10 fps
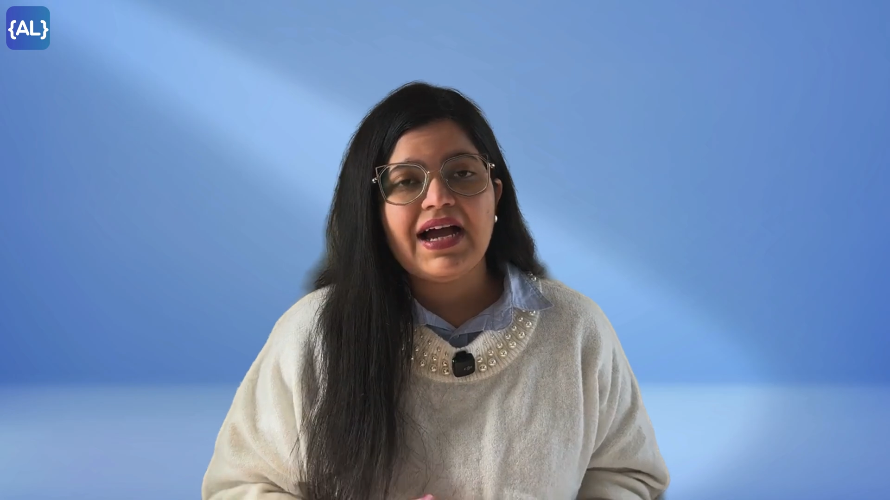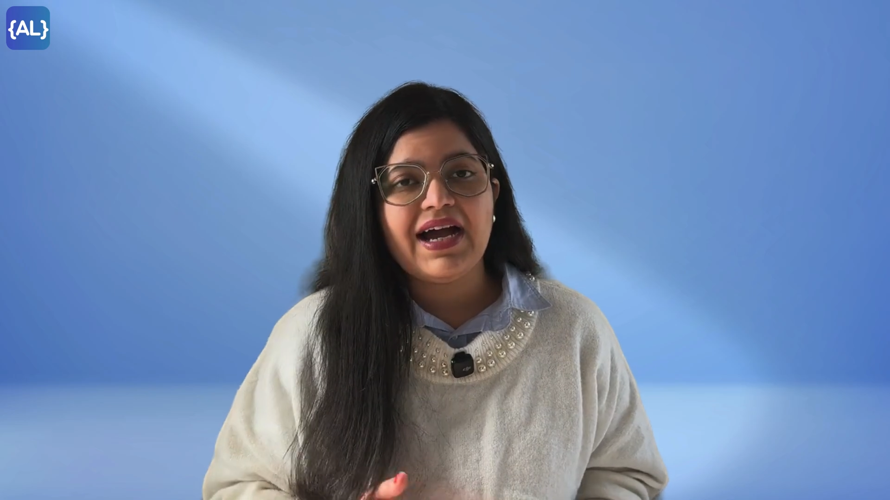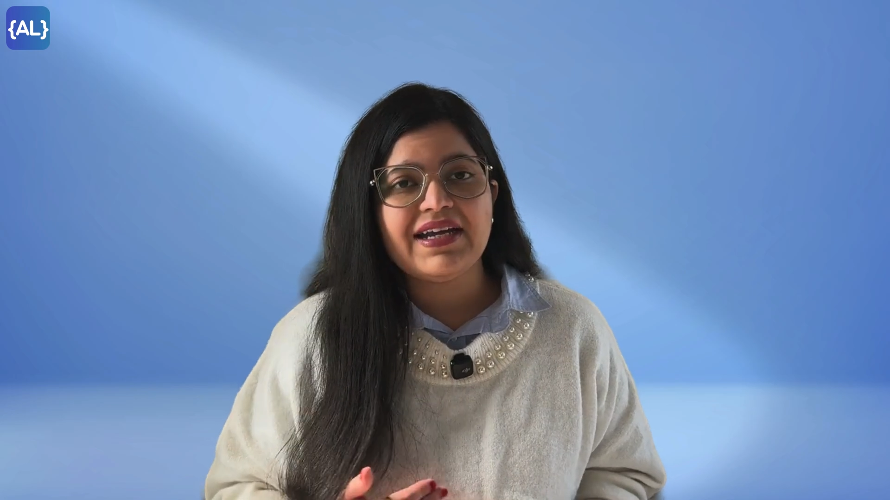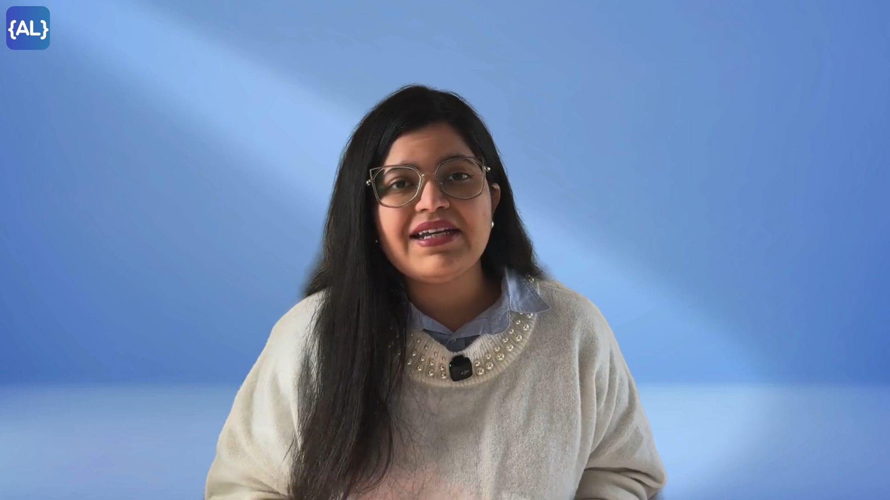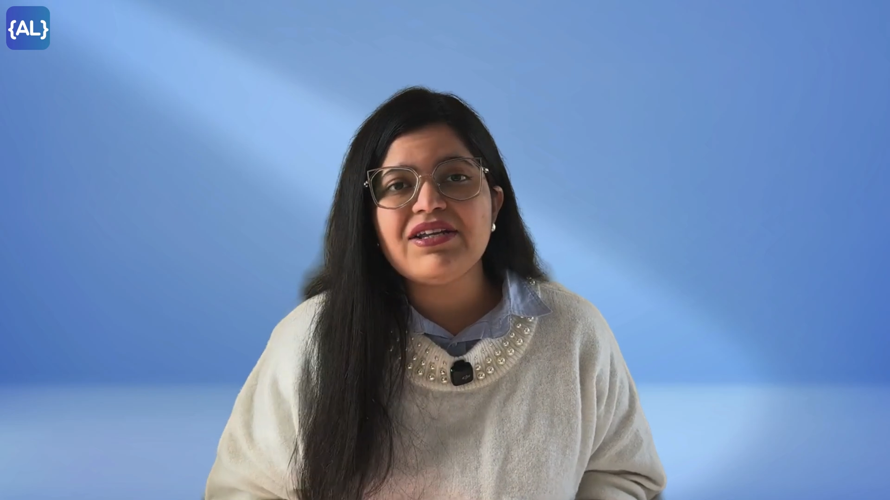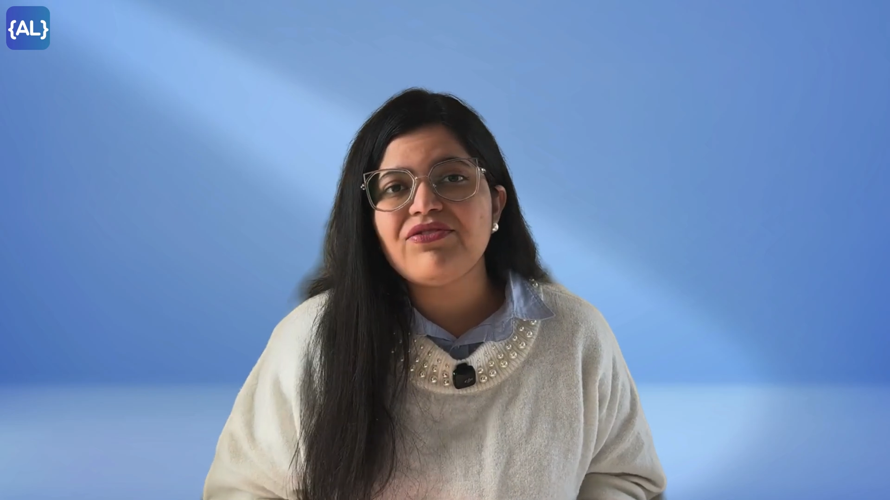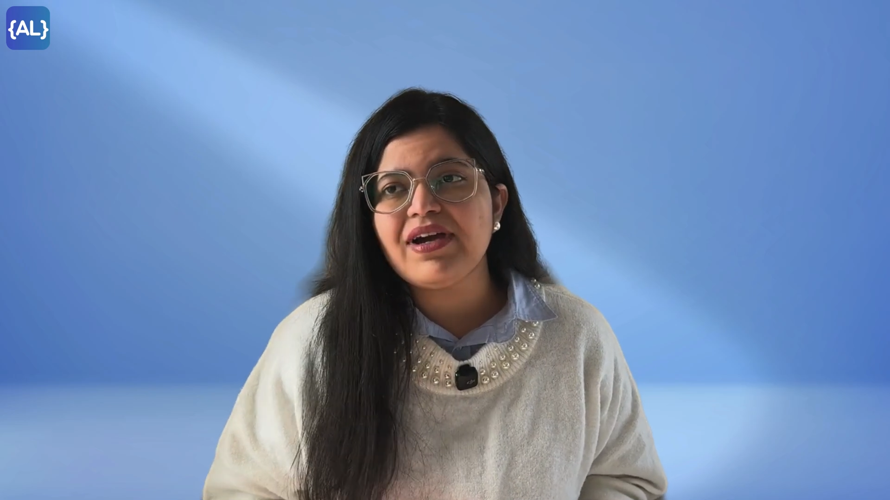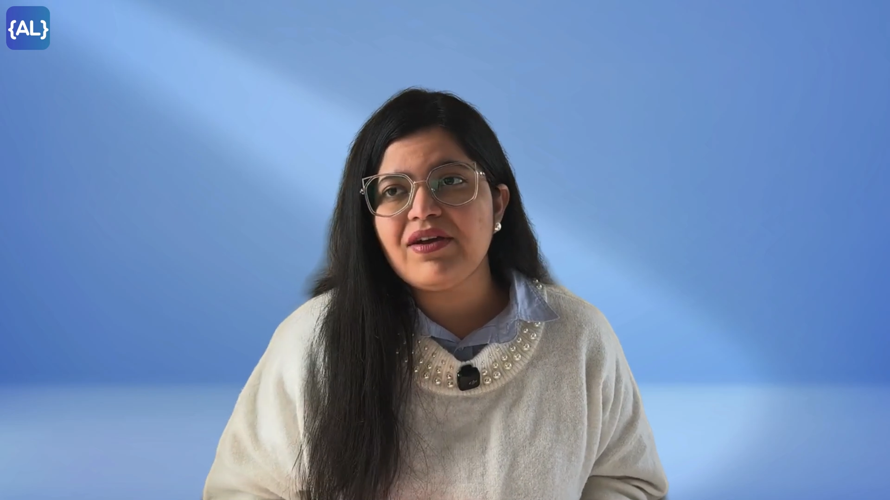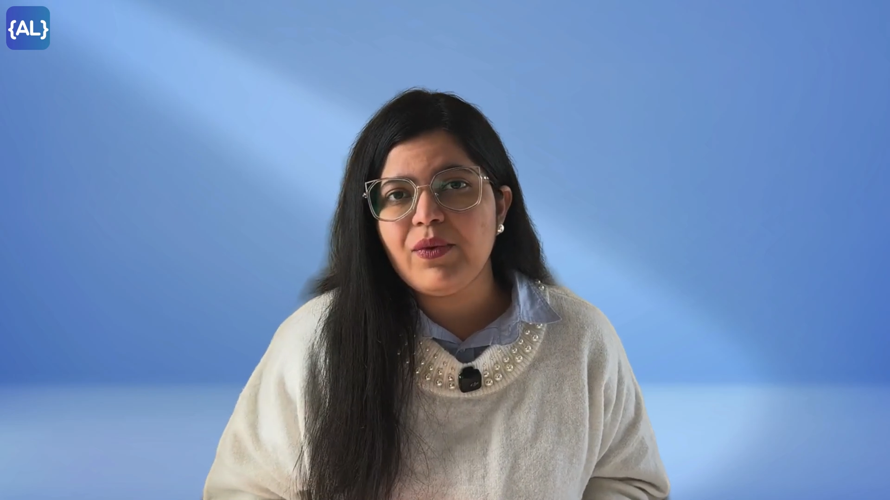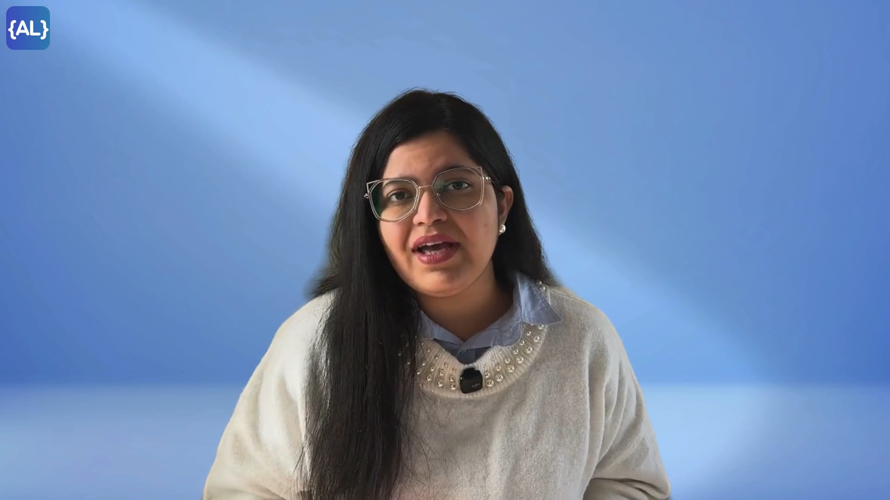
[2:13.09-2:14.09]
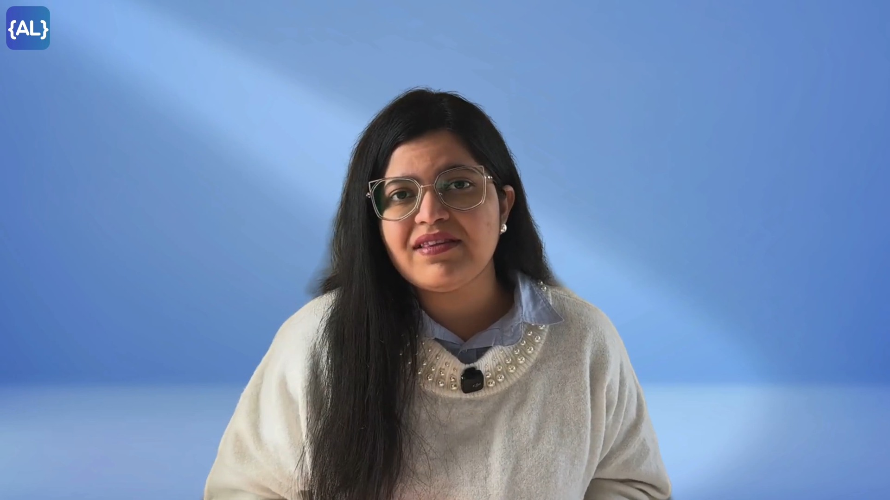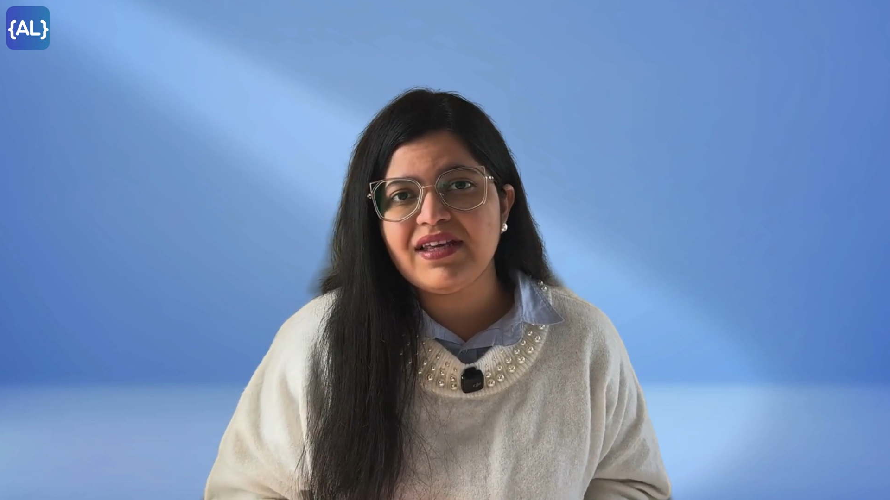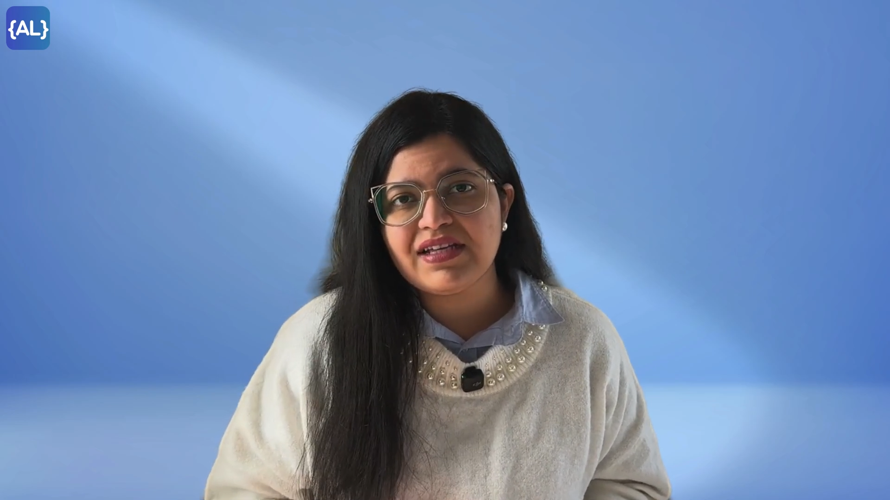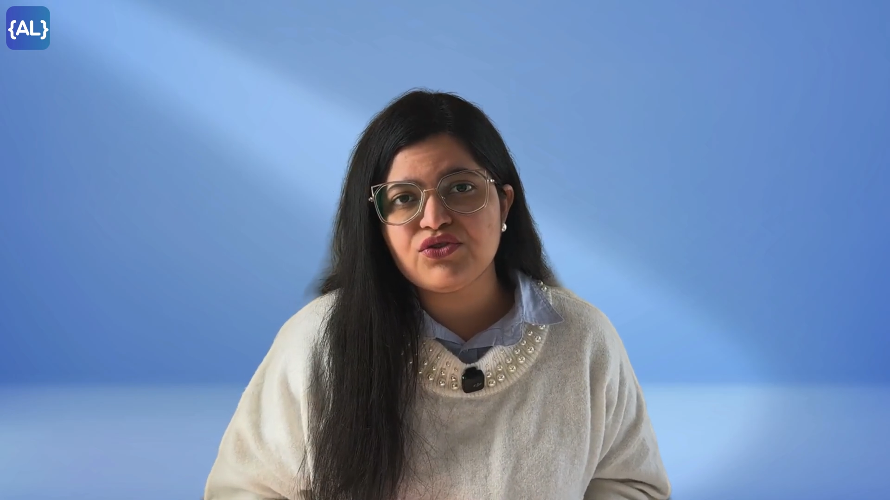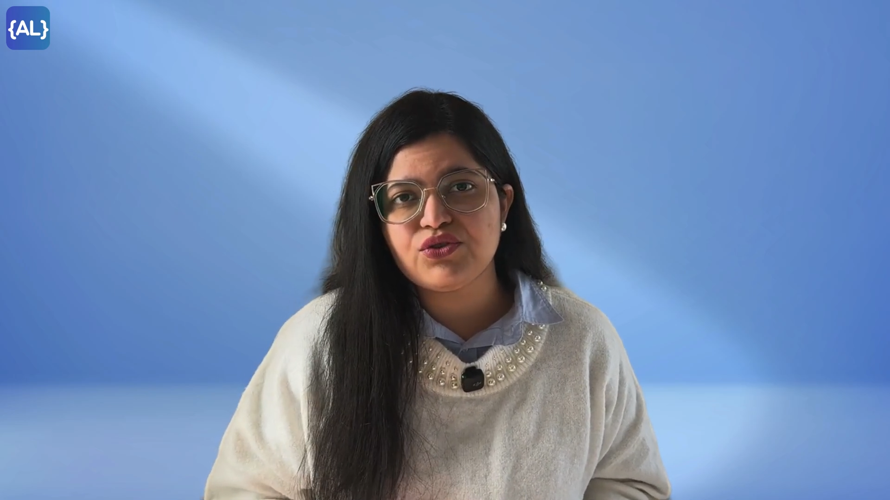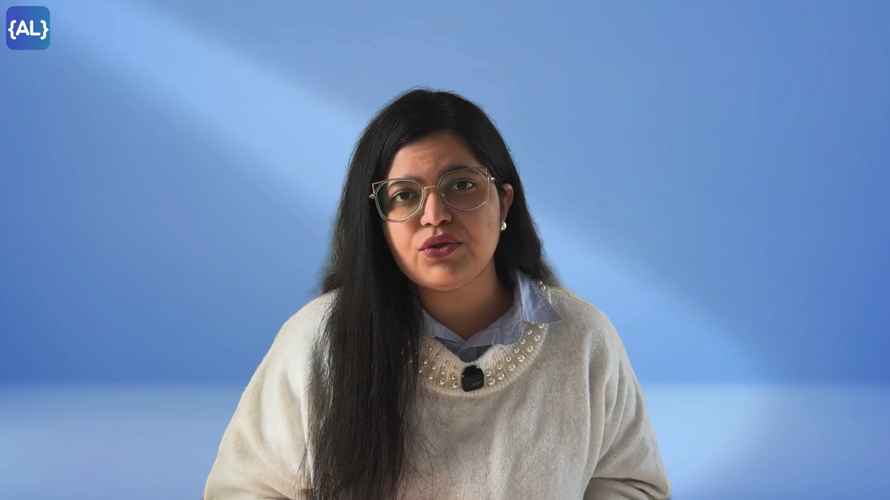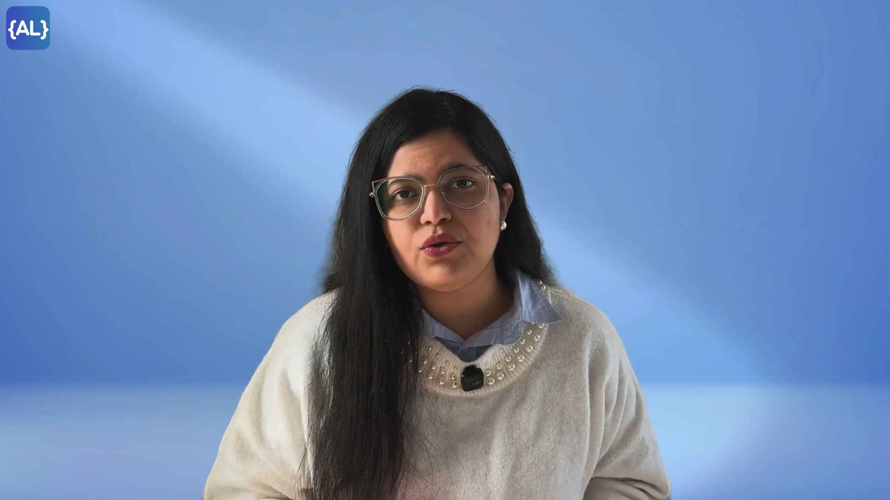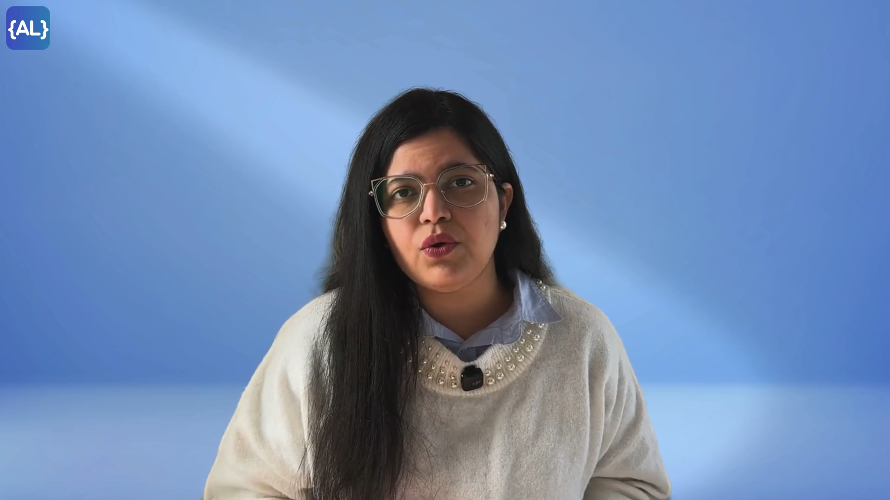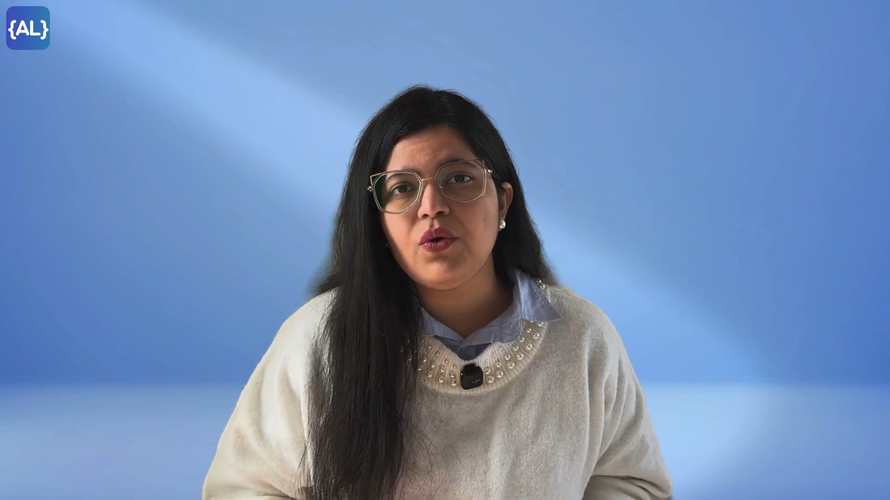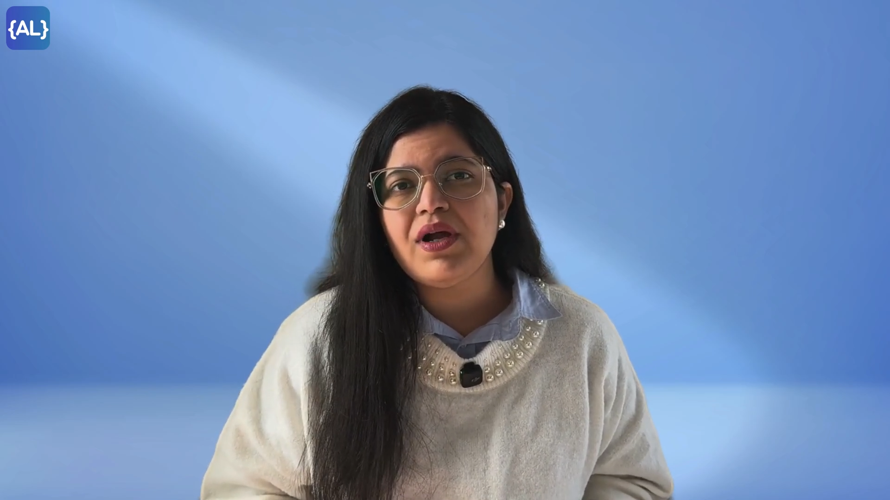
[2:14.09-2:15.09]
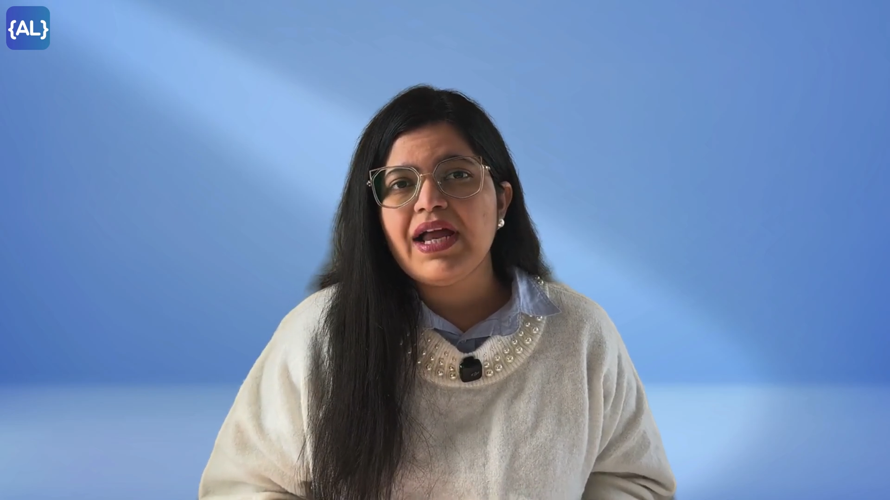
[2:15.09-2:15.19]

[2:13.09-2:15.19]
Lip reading: identify where things should go